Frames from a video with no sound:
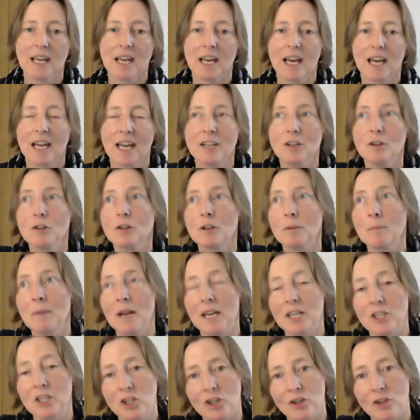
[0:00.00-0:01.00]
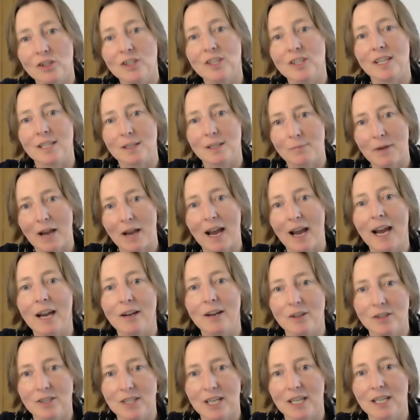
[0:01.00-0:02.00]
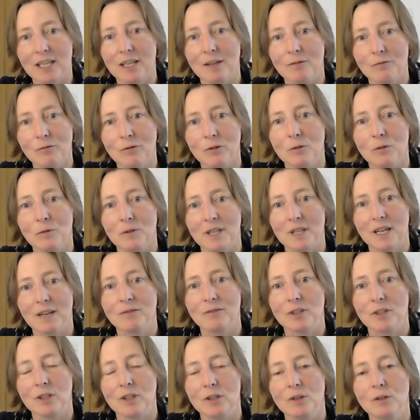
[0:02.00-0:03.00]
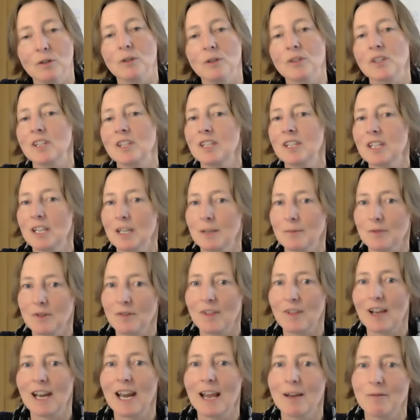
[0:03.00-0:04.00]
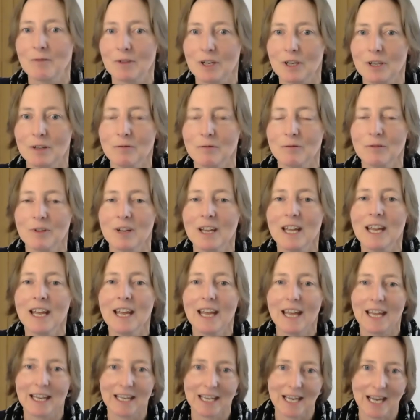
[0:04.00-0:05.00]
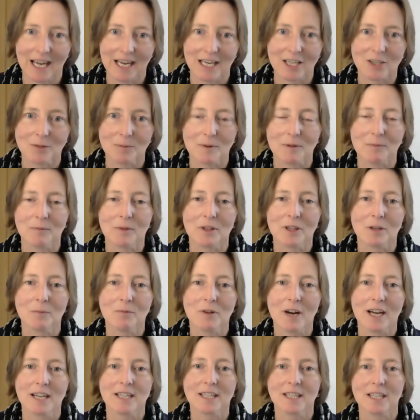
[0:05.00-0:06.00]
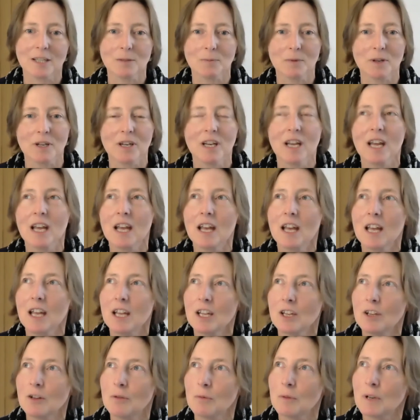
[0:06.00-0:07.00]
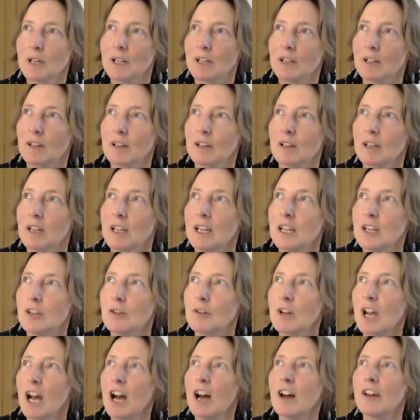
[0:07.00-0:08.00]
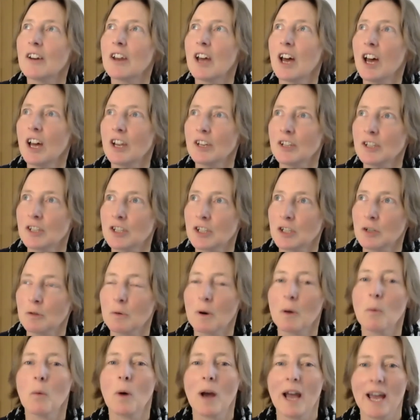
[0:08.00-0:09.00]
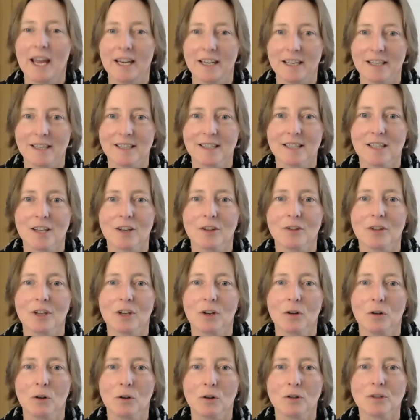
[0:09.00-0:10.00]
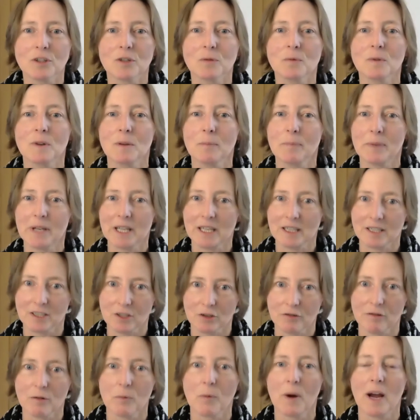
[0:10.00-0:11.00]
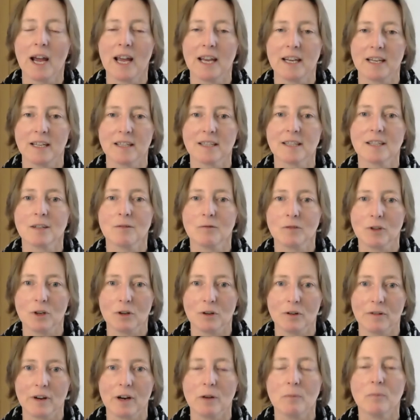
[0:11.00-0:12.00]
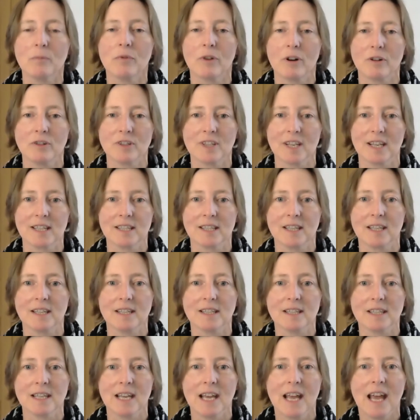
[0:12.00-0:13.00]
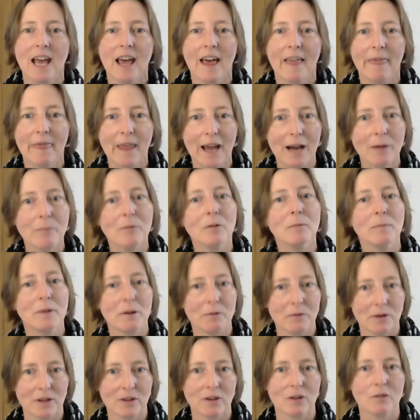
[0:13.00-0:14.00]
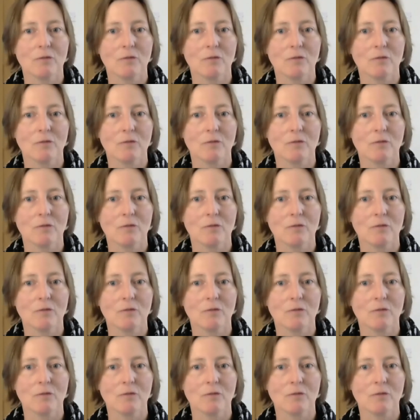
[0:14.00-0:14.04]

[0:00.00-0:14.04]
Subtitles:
and you can make choices about how you take it forward after the course in terms of the level of engagement with the practices. But you can't undo awareness. So the course will build your awareness of your own processes, and that will be with you